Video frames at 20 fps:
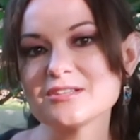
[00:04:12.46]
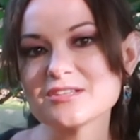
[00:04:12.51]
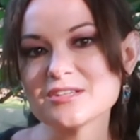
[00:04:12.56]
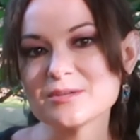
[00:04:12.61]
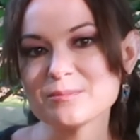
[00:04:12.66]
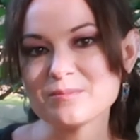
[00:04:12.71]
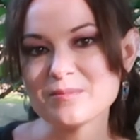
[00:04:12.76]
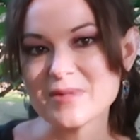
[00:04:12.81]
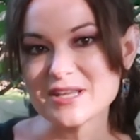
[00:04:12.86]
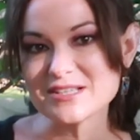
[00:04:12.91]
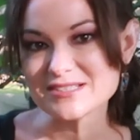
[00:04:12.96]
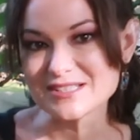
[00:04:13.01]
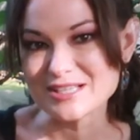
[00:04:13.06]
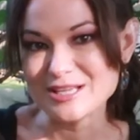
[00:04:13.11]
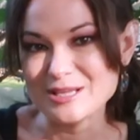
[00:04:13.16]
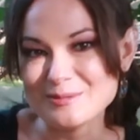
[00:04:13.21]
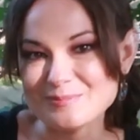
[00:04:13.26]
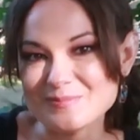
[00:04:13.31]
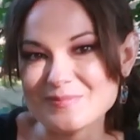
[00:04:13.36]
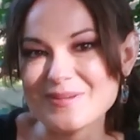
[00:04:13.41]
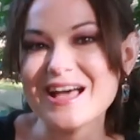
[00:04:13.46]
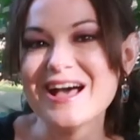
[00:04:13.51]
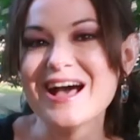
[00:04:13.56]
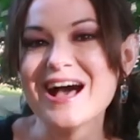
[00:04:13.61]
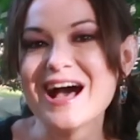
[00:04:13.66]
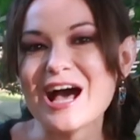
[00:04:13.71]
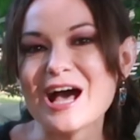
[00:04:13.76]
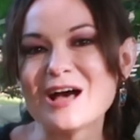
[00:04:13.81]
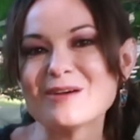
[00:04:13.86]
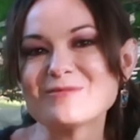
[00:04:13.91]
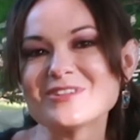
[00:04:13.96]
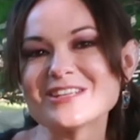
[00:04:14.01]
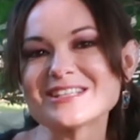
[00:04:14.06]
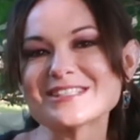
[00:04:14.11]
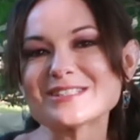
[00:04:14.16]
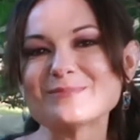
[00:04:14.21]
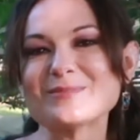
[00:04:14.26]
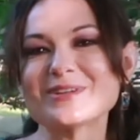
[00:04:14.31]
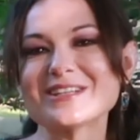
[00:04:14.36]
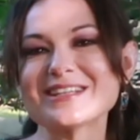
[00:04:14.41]
tip may seem
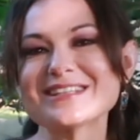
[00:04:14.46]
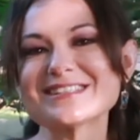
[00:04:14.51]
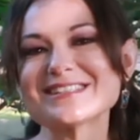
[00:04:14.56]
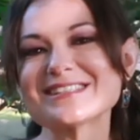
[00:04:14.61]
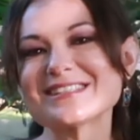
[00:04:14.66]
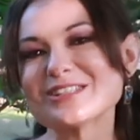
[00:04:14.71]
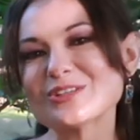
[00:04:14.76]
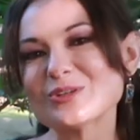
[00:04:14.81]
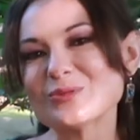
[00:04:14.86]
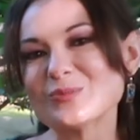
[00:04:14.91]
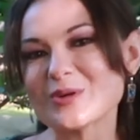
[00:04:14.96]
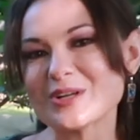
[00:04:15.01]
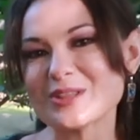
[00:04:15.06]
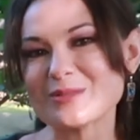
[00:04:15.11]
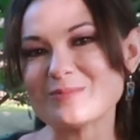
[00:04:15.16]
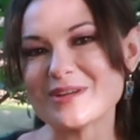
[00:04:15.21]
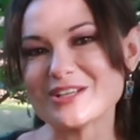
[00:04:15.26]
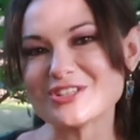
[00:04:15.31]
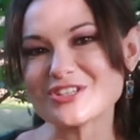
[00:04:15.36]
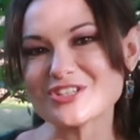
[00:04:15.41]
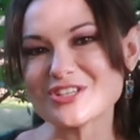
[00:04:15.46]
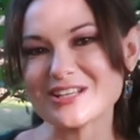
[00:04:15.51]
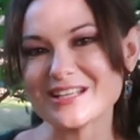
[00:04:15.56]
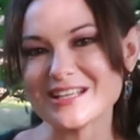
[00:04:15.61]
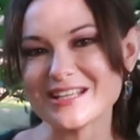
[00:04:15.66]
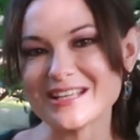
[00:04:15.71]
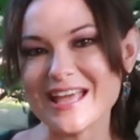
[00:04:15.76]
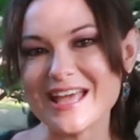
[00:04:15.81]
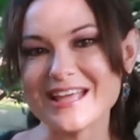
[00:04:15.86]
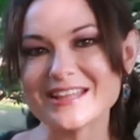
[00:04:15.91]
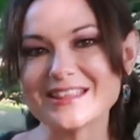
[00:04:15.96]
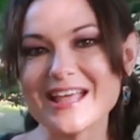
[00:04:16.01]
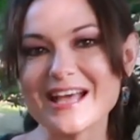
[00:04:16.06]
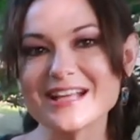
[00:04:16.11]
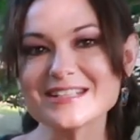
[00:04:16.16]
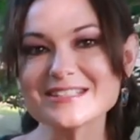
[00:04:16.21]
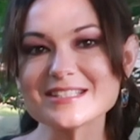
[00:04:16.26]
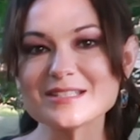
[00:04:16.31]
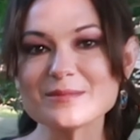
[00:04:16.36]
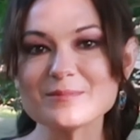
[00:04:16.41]
obvious, but it's still worth mentioning, and
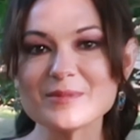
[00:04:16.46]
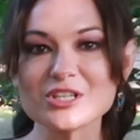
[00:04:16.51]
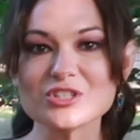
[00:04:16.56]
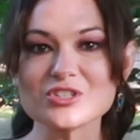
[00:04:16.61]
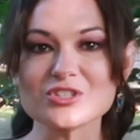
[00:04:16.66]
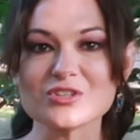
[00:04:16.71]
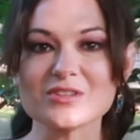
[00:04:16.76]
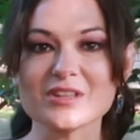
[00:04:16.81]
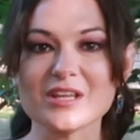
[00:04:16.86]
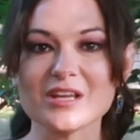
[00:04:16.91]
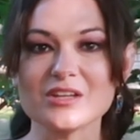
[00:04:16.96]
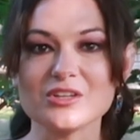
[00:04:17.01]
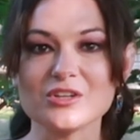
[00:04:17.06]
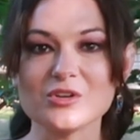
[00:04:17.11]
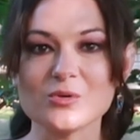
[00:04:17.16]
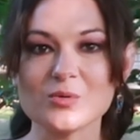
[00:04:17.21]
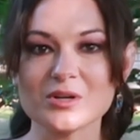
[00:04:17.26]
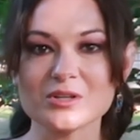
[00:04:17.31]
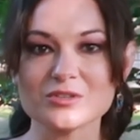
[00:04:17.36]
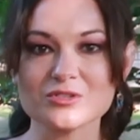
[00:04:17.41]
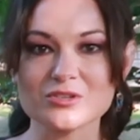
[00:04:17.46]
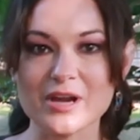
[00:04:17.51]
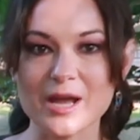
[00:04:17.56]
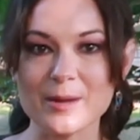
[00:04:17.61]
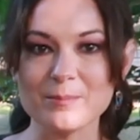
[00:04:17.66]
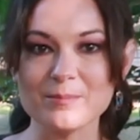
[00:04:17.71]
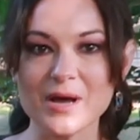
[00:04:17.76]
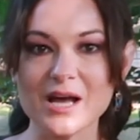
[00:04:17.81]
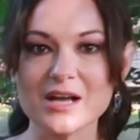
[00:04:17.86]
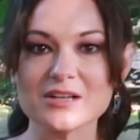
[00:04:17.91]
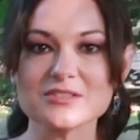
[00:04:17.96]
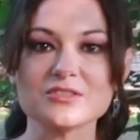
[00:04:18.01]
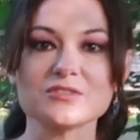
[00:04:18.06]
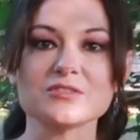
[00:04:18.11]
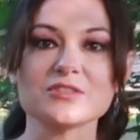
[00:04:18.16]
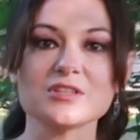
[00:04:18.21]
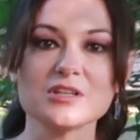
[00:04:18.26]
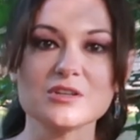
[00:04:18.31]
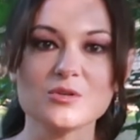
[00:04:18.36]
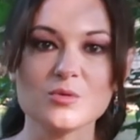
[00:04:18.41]
that's to make sure that your trap box
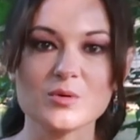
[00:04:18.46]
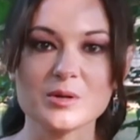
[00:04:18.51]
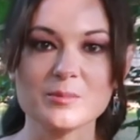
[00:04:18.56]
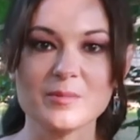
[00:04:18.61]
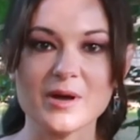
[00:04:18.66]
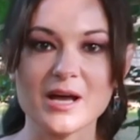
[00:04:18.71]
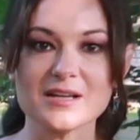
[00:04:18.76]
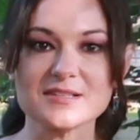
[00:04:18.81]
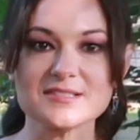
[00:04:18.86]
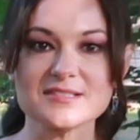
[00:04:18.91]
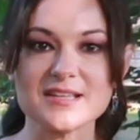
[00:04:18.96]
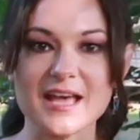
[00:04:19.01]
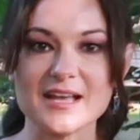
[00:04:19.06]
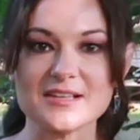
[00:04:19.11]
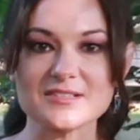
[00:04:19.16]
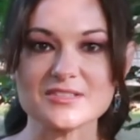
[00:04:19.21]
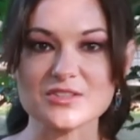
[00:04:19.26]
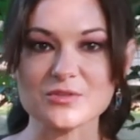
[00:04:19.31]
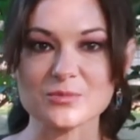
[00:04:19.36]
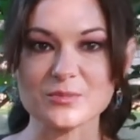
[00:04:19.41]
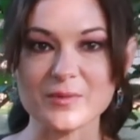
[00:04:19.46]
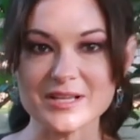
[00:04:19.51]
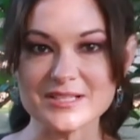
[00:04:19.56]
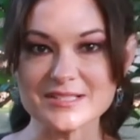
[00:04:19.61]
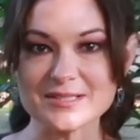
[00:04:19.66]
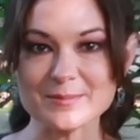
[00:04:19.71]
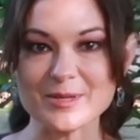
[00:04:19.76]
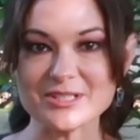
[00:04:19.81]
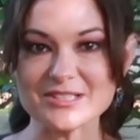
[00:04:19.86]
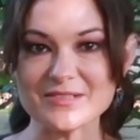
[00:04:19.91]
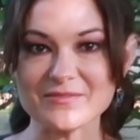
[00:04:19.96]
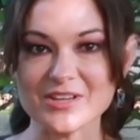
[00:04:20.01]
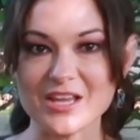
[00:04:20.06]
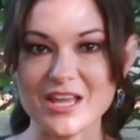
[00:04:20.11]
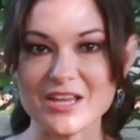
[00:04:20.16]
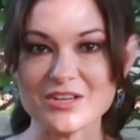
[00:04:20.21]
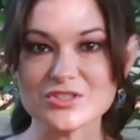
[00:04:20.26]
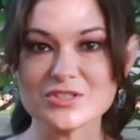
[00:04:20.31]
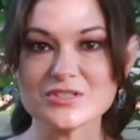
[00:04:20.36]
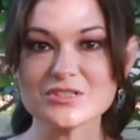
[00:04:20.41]
or decoy box has the right
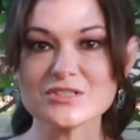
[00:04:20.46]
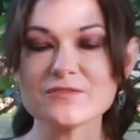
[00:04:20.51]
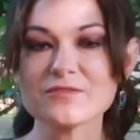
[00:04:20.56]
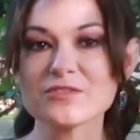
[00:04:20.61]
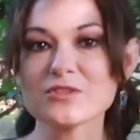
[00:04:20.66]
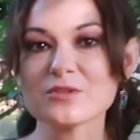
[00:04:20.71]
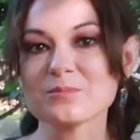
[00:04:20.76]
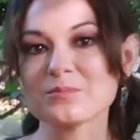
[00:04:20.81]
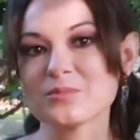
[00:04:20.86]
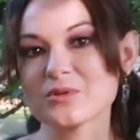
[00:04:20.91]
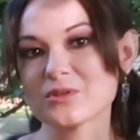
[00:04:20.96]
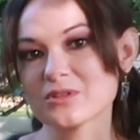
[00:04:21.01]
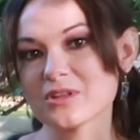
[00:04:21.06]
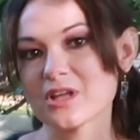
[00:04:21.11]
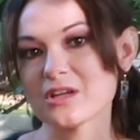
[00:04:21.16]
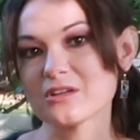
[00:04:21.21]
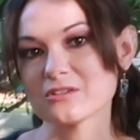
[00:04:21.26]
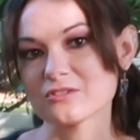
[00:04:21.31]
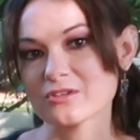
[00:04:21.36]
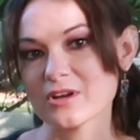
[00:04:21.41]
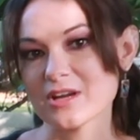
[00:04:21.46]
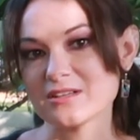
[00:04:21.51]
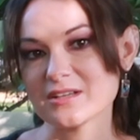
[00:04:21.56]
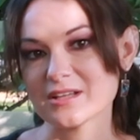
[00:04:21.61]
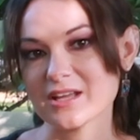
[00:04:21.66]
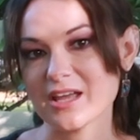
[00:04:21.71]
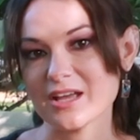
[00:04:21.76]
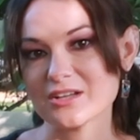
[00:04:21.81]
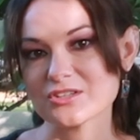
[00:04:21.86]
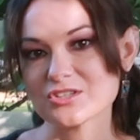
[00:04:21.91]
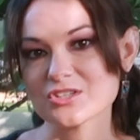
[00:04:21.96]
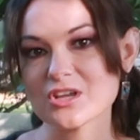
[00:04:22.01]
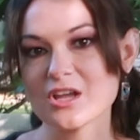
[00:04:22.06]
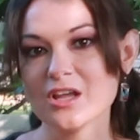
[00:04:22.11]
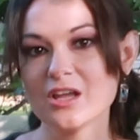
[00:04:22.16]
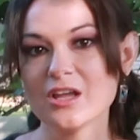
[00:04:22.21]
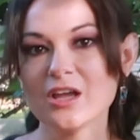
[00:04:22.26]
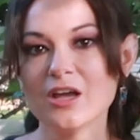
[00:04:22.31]
specifications for the bird that you're trying to catch.